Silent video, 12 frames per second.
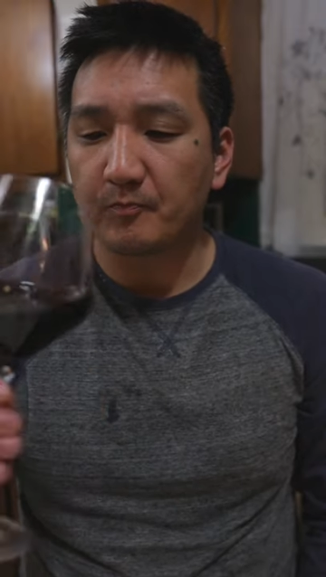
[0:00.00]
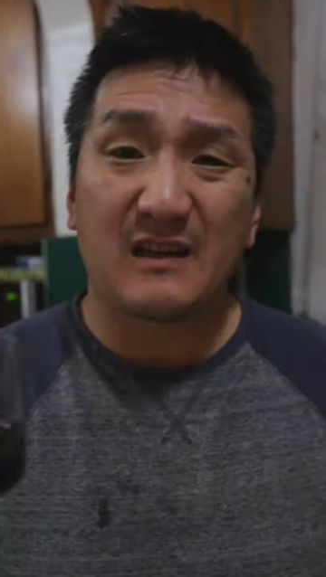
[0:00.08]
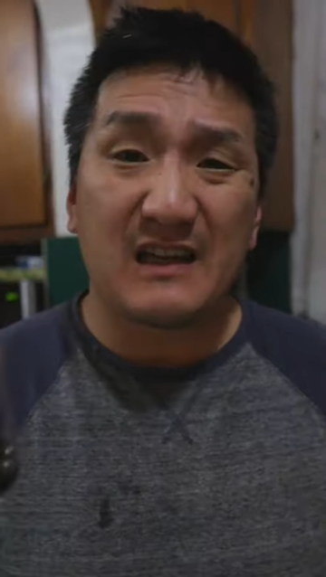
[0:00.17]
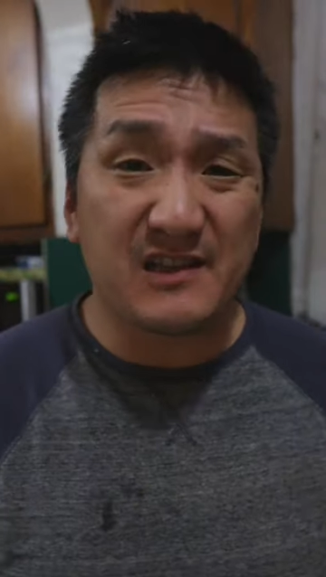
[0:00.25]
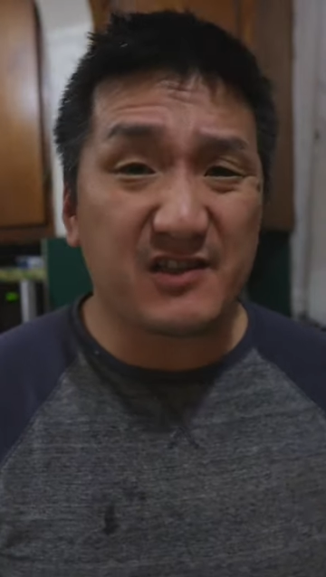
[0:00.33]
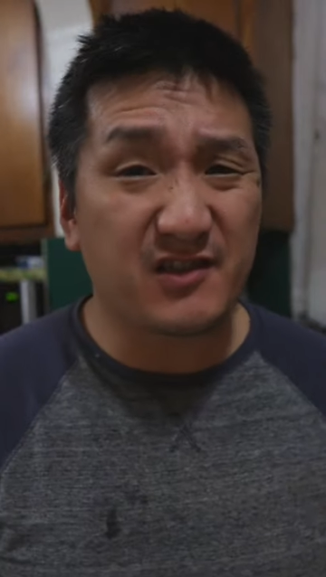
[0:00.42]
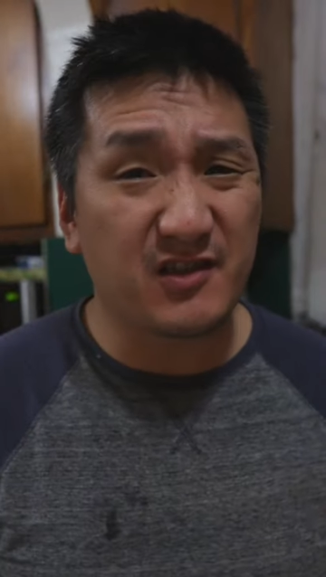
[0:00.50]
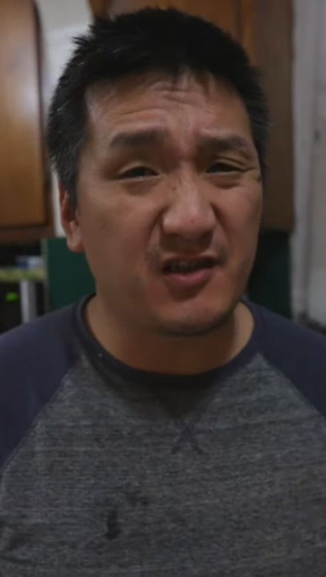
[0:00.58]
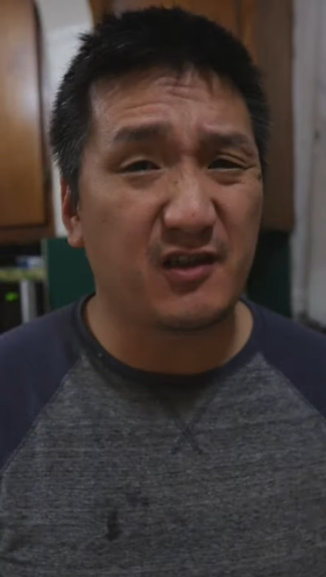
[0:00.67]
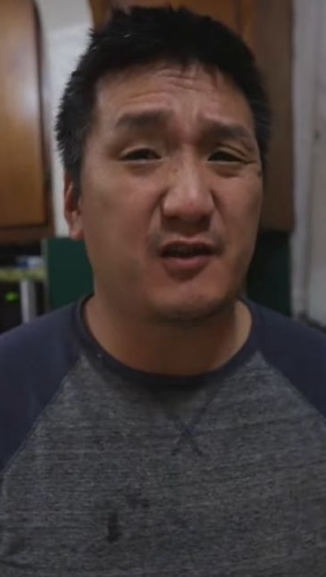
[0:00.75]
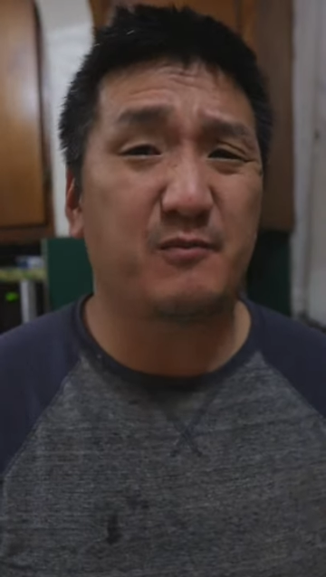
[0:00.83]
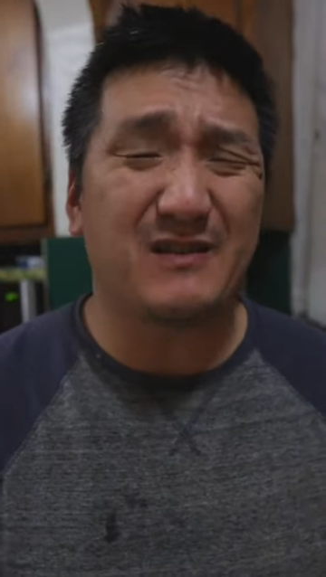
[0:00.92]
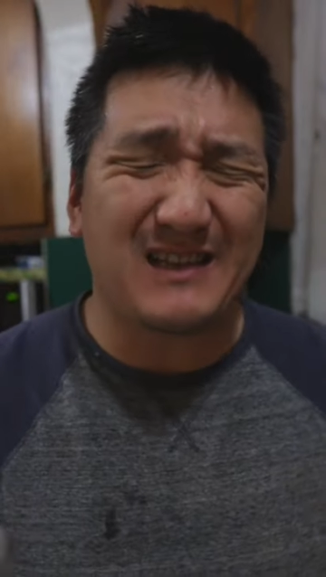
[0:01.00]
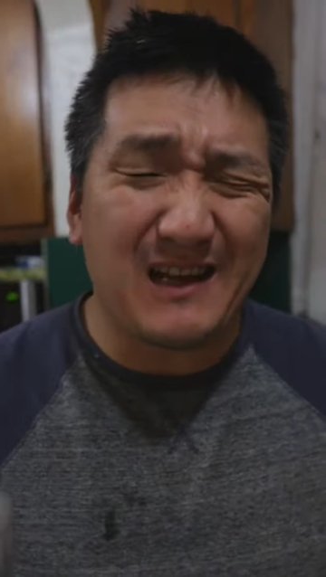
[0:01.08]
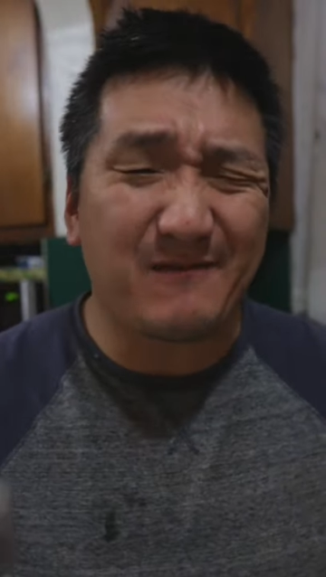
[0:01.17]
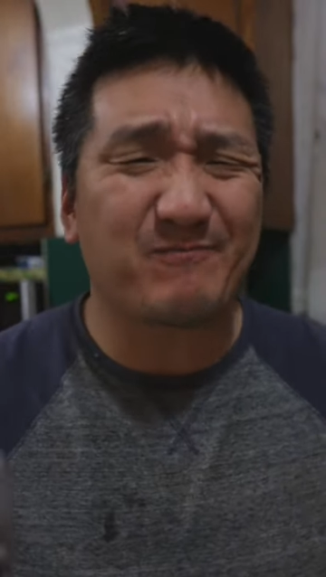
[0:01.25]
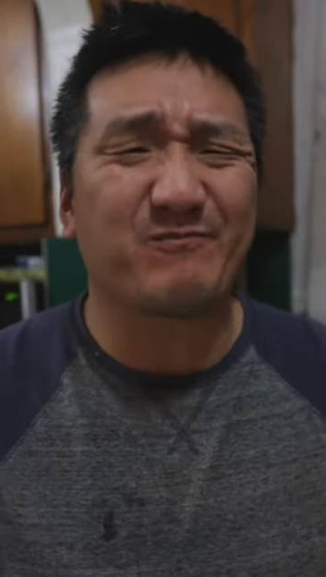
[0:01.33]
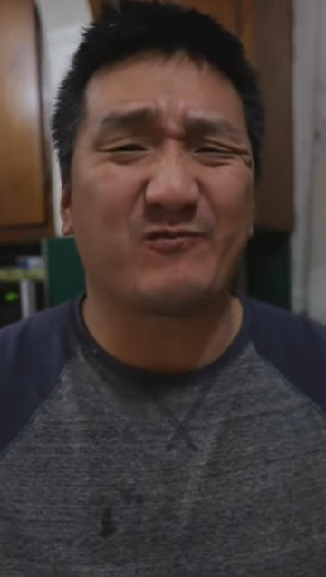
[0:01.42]
It's good, but not
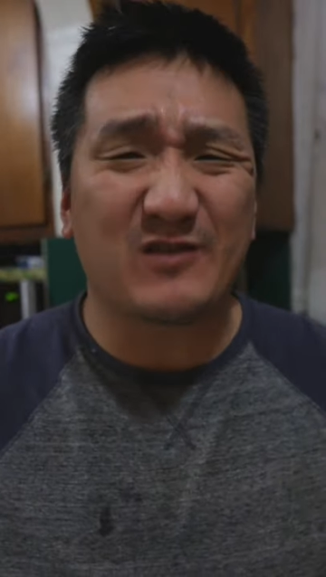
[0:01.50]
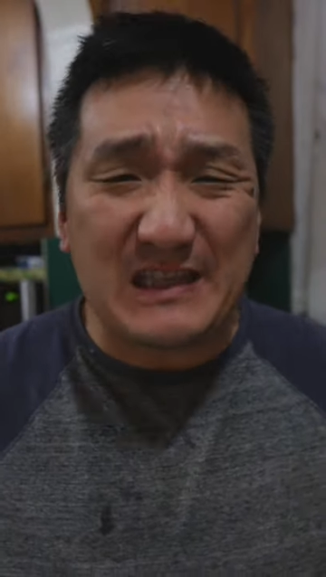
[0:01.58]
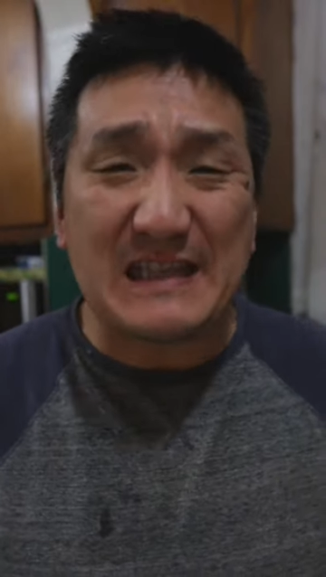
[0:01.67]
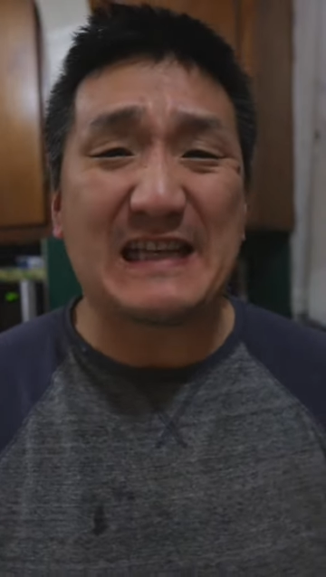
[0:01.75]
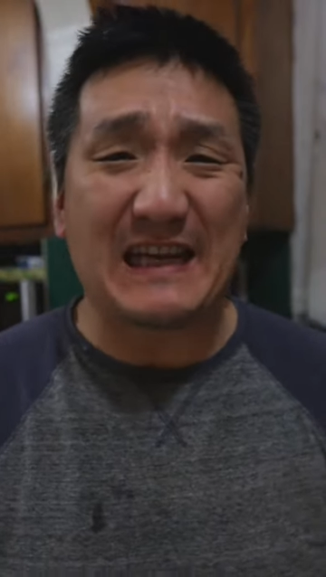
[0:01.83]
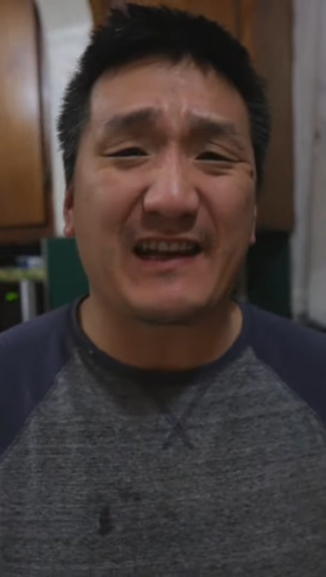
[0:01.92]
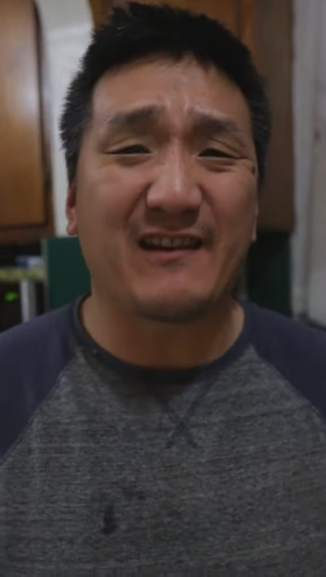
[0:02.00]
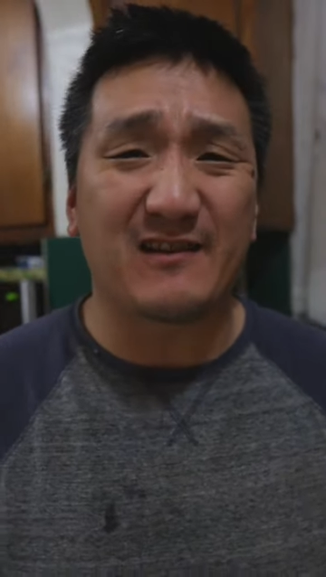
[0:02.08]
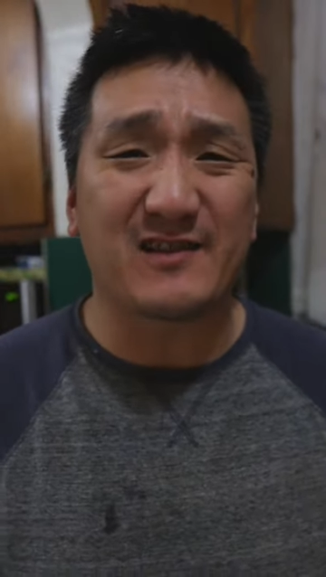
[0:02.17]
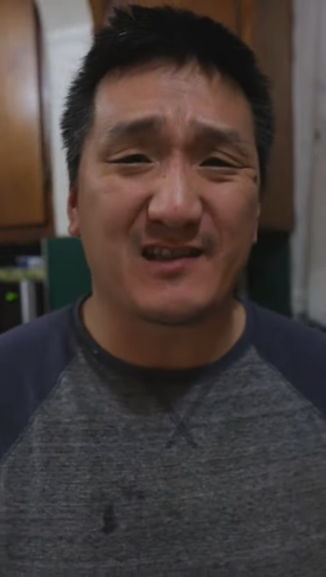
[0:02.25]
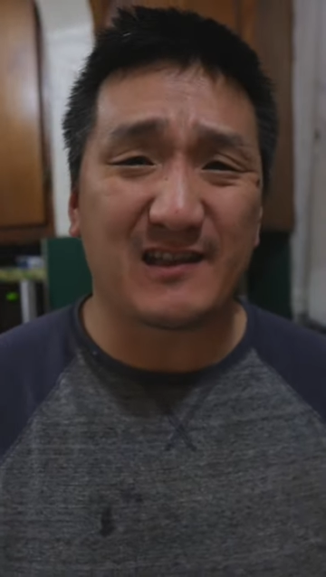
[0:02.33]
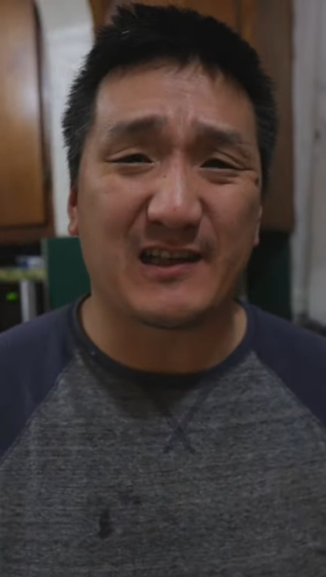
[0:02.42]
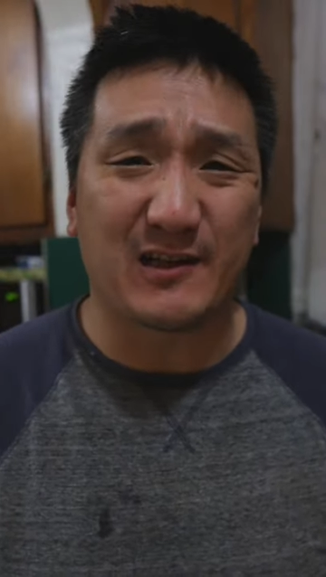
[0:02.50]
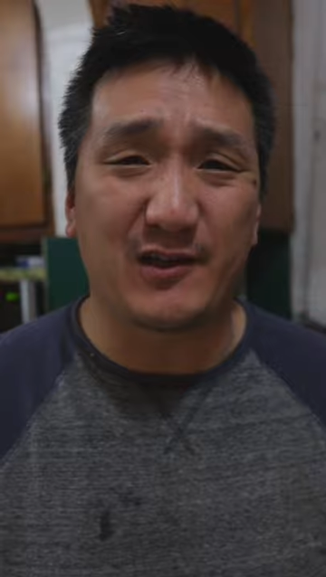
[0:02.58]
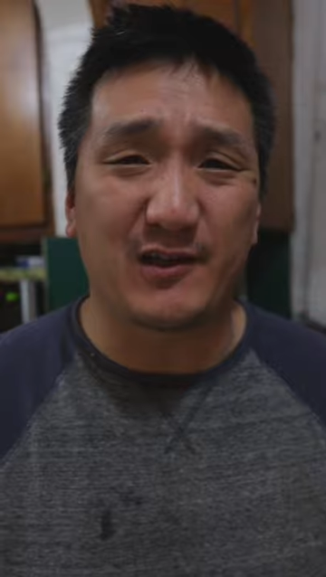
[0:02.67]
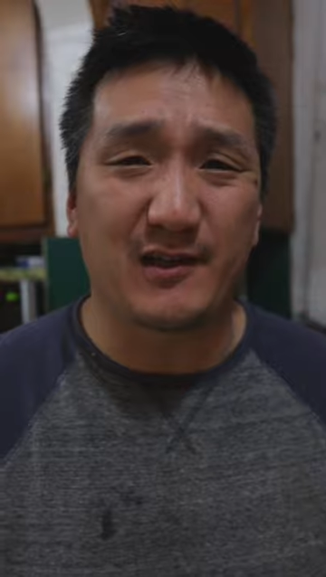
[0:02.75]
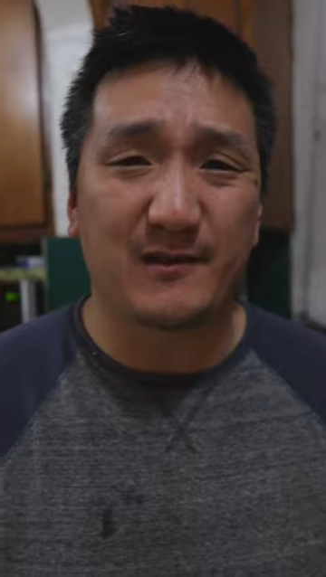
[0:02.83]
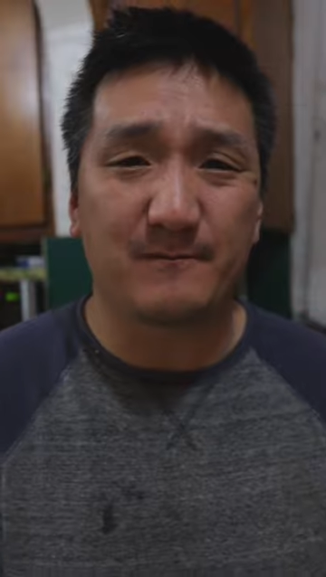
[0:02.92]
ridiculously good.